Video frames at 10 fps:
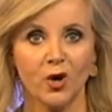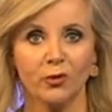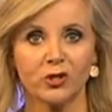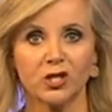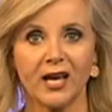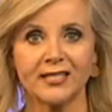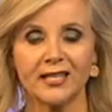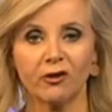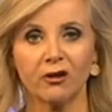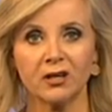Richard
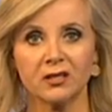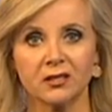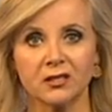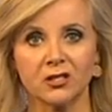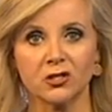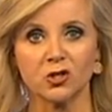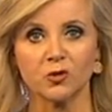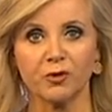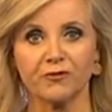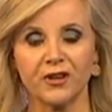Heydarian is an
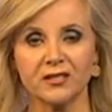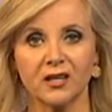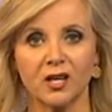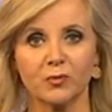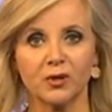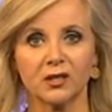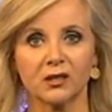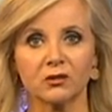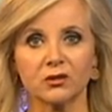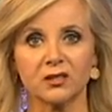assistant professor in
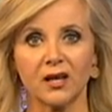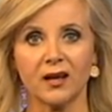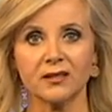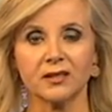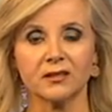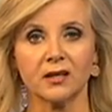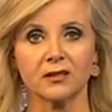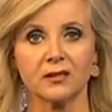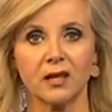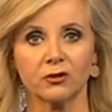political science at De
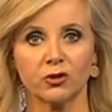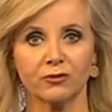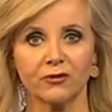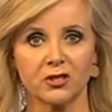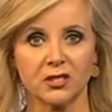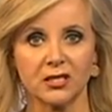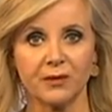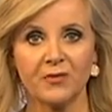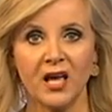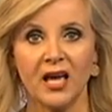La Salle
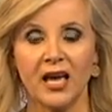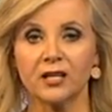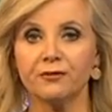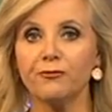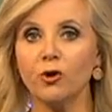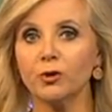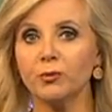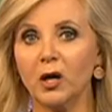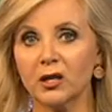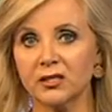University and a former
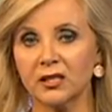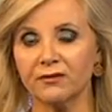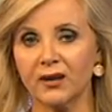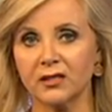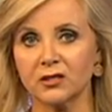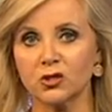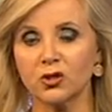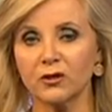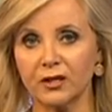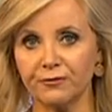policy advisor
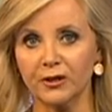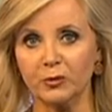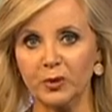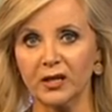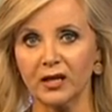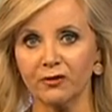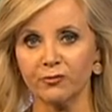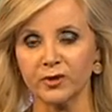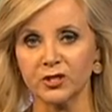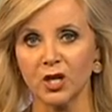to the Philippine
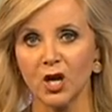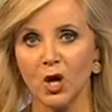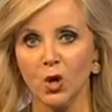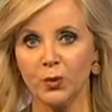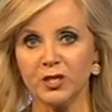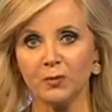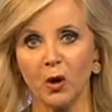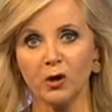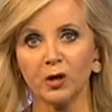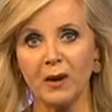government. We
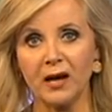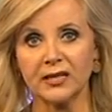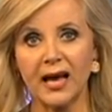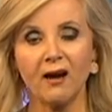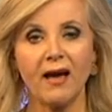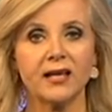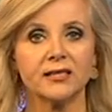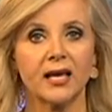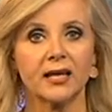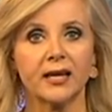spoke about how
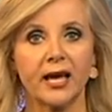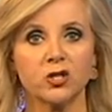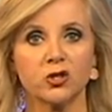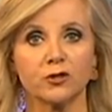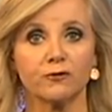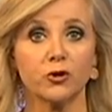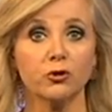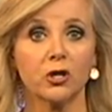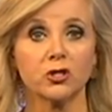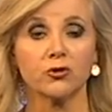ASEAN nations
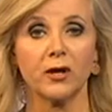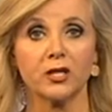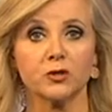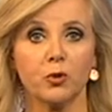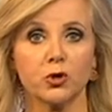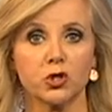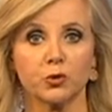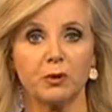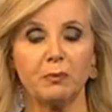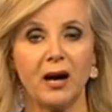viewed Australia's push
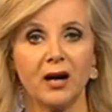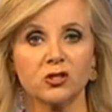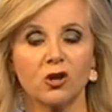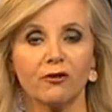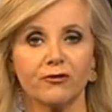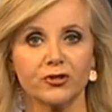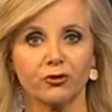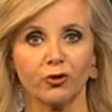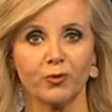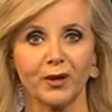to be part of this
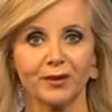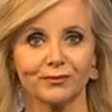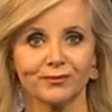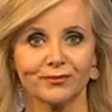grouping.